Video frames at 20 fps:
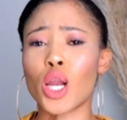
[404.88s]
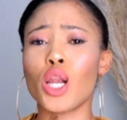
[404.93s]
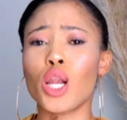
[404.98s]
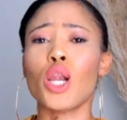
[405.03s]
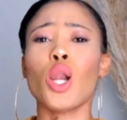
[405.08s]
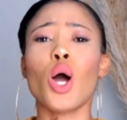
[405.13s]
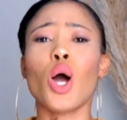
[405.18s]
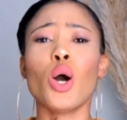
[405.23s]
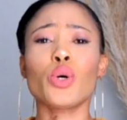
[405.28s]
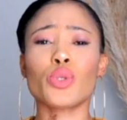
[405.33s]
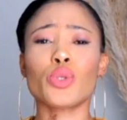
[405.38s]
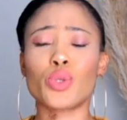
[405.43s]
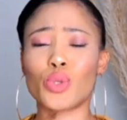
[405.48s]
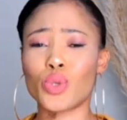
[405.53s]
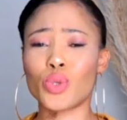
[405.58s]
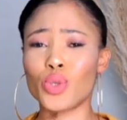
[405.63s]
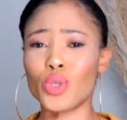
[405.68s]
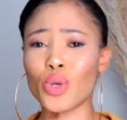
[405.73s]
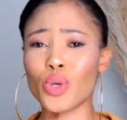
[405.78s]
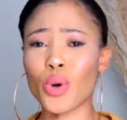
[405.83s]

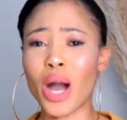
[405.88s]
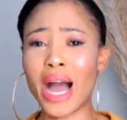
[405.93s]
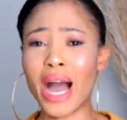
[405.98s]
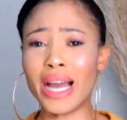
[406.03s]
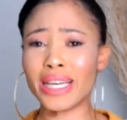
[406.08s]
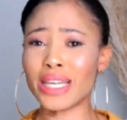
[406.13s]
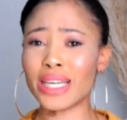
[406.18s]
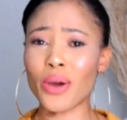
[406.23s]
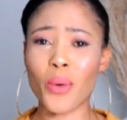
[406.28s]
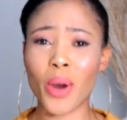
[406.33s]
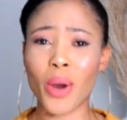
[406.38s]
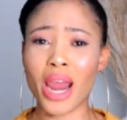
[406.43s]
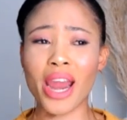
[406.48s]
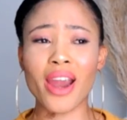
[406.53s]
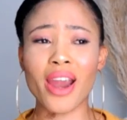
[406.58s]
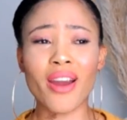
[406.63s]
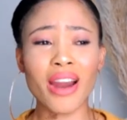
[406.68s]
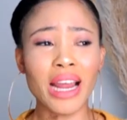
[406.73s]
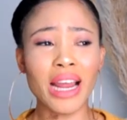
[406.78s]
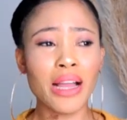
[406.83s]
close to your
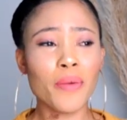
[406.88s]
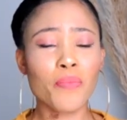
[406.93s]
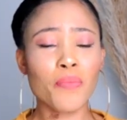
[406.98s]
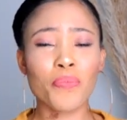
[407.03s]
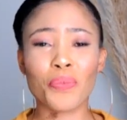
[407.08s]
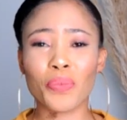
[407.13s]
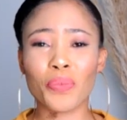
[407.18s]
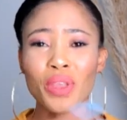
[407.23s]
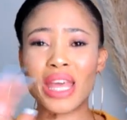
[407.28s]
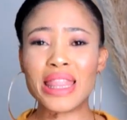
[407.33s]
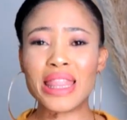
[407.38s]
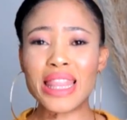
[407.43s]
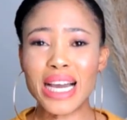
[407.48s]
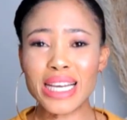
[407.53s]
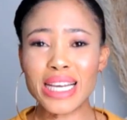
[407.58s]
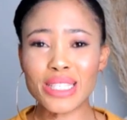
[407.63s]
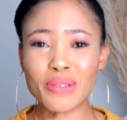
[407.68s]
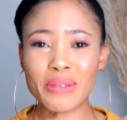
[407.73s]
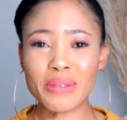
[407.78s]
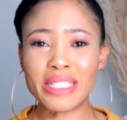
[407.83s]
underwear.
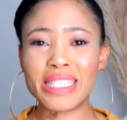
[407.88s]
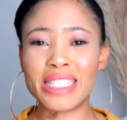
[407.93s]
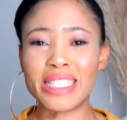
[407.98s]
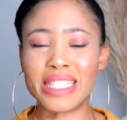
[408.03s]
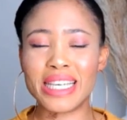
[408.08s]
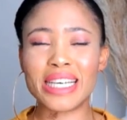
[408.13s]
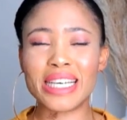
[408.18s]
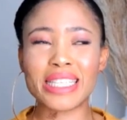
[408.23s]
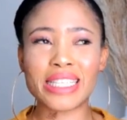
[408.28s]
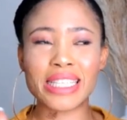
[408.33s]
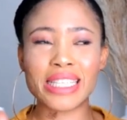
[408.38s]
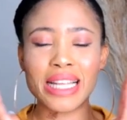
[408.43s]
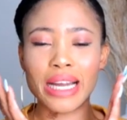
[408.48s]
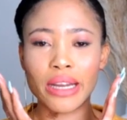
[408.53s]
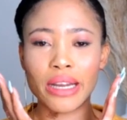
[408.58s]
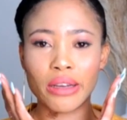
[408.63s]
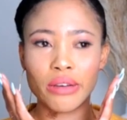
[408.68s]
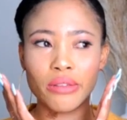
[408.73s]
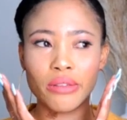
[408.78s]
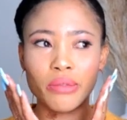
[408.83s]
That was just
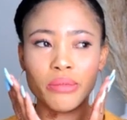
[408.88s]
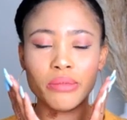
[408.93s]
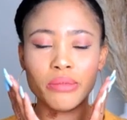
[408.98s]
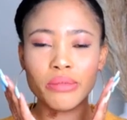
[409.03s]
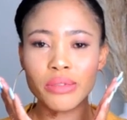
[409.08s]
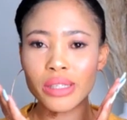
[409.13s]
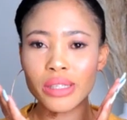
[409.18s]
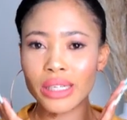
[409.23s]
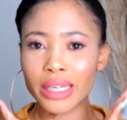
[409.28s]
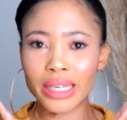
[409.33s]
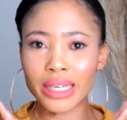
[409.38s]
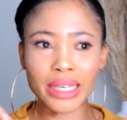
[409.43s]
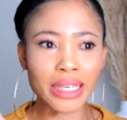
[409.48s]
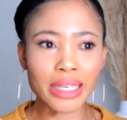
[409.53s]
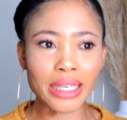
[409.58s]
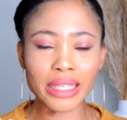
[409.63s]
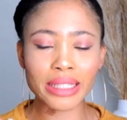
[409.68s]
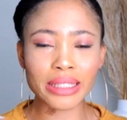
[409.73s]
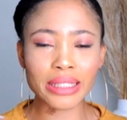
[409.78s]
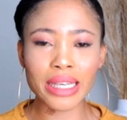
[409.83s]
like, what?
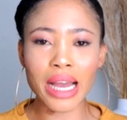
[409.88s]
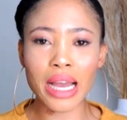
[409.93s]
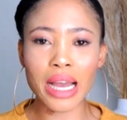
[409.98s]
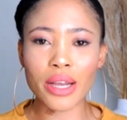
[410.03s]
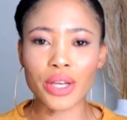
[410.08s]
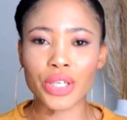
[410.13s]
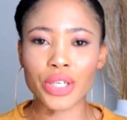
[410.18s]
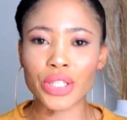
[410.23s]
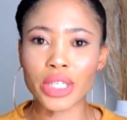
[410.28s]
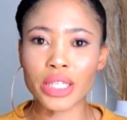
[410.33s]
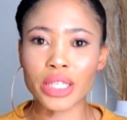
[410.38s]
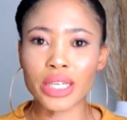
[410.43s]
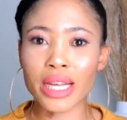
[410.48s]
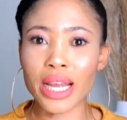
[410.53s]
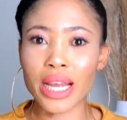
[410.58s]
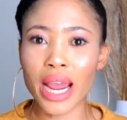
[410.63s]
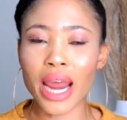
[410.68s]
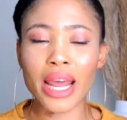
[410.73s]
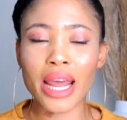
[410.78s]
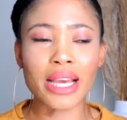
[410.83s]
I
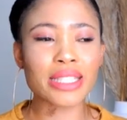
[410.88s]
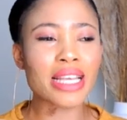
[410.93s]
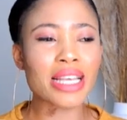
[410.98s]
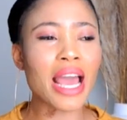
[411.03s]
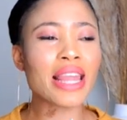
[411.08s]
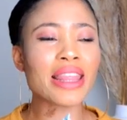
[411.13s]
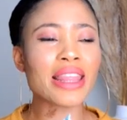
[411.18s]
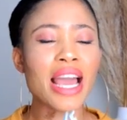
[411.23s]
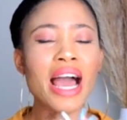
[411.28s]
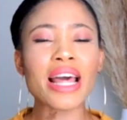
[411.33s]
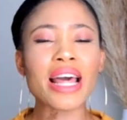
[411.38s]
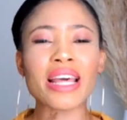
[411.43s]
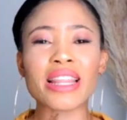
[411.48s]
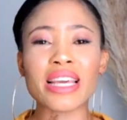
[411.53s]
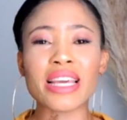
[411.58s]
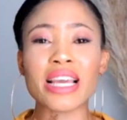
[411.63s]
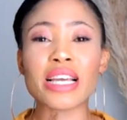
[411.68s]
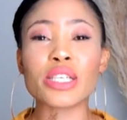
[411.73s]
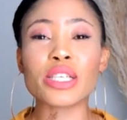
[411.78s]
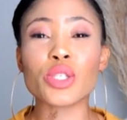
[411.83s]
couldn't get it. And the
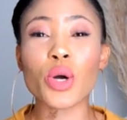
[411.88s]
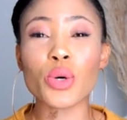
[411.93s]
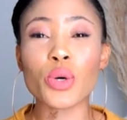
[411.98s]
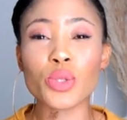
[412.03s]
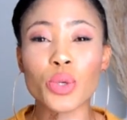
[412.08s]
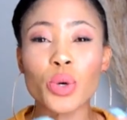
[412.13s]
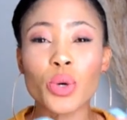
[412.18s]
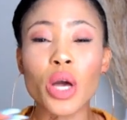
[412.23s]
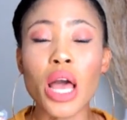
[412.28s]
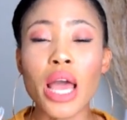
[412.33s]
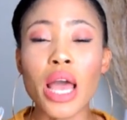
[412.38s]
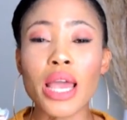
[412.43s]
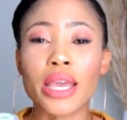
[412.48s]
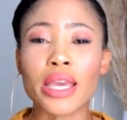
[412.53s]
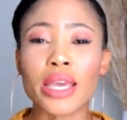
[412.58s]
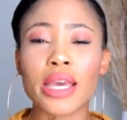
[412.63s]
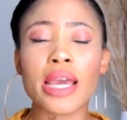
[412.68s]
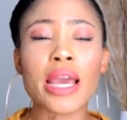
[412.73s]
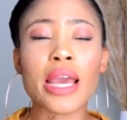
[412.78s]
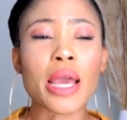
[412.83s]
other thing is also
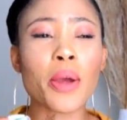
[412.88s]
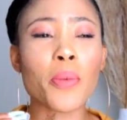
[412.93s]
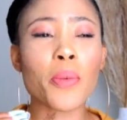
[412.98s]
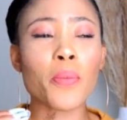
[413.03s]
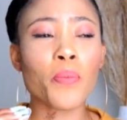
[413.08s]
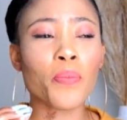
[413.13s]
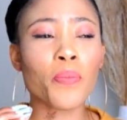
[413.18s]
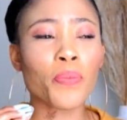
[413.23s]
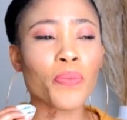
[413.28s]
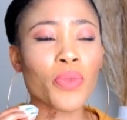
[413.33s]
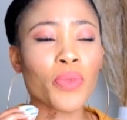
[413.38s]
here,